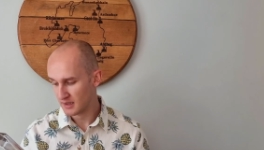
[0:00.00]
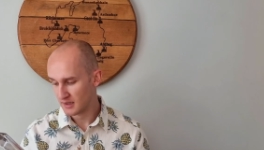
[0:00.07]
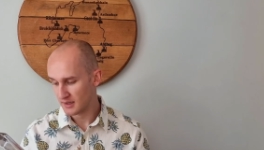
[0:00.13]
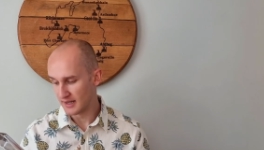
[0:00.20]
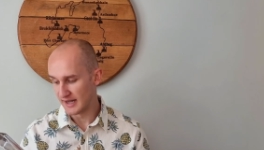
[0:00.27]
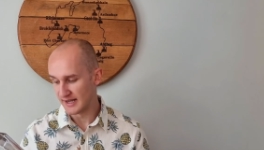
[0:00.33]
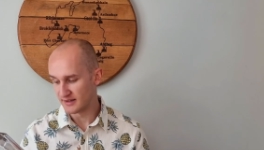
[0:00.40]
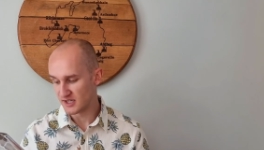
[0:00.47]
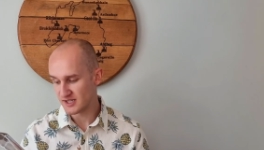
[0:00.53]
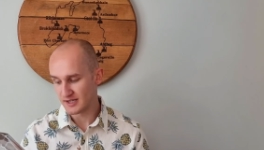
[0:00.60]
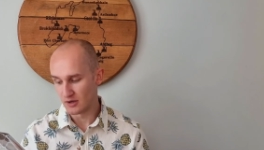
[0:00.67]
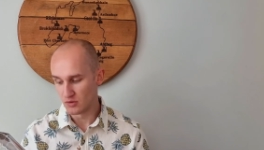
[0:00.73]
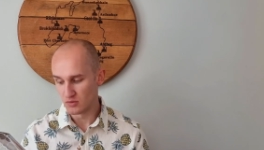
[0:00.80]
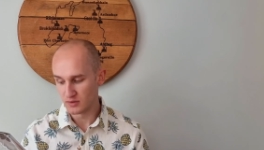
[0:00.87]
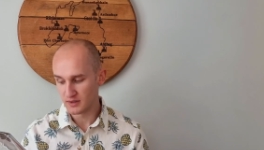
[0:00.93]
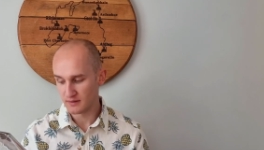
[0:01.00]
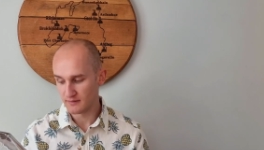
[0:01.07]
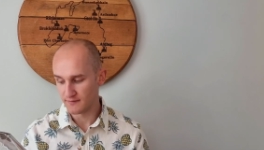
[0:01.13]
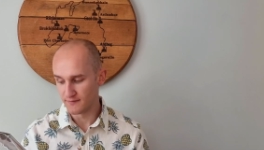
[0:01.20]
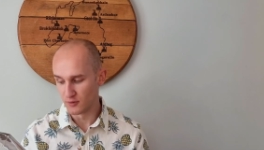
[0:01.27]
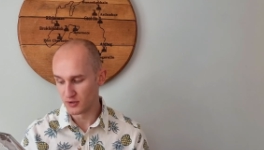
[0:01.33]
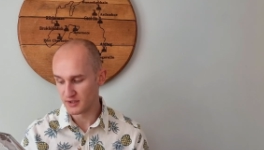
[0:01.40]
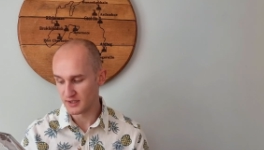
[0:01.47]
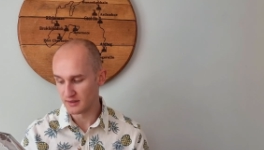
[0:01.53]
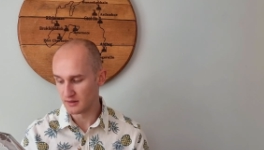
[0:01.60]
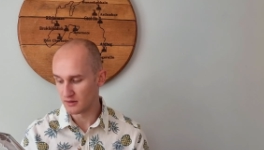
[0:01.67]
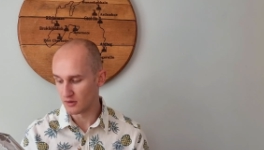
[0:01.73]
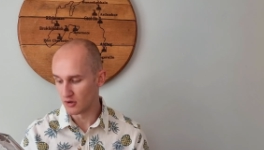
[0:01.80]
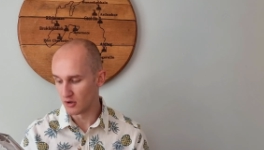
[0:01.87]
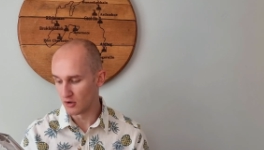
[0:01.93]
Uh, distilled 14th
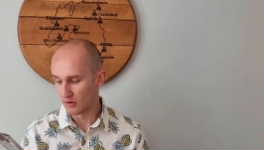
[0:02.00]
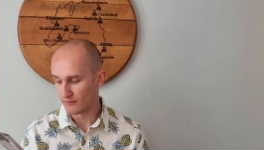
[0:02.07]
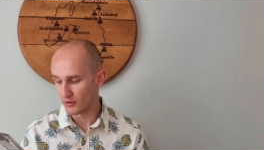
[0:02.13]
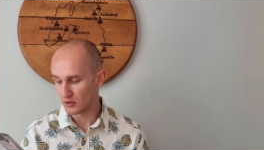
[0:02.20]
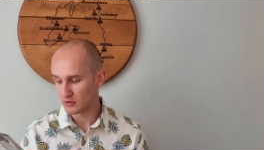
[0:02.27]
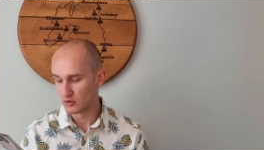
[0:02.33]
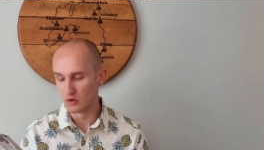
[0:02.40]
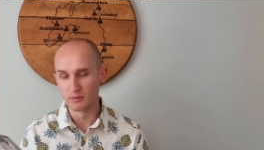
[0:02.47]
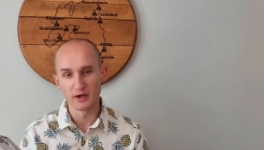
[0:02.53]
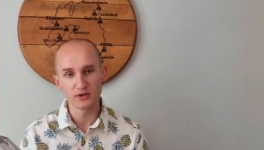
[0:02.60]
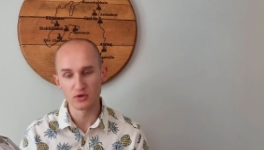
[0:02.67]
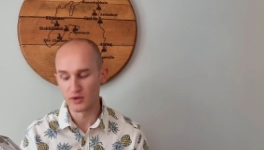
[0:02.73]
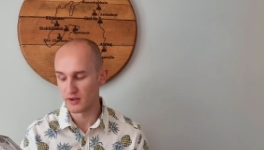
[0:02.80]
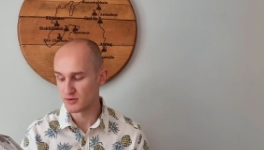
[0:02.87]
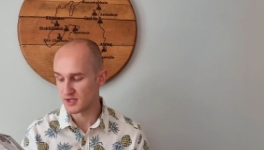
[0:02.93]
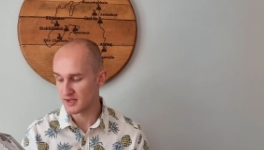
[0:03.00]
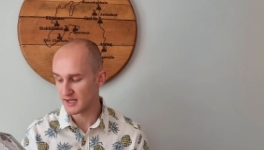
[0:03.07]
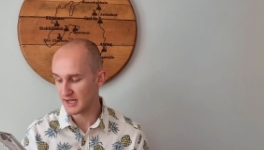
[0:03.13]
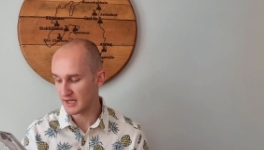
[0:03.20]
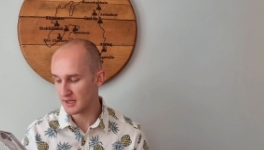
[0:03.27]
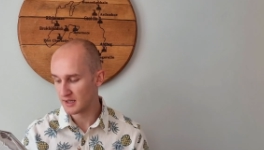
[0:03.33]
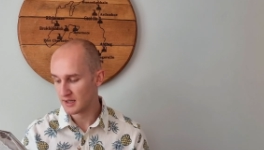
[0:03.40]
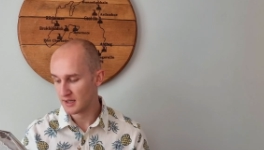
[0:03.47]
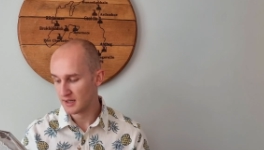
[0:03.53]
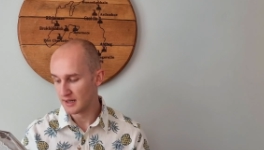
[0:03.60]
of October 2008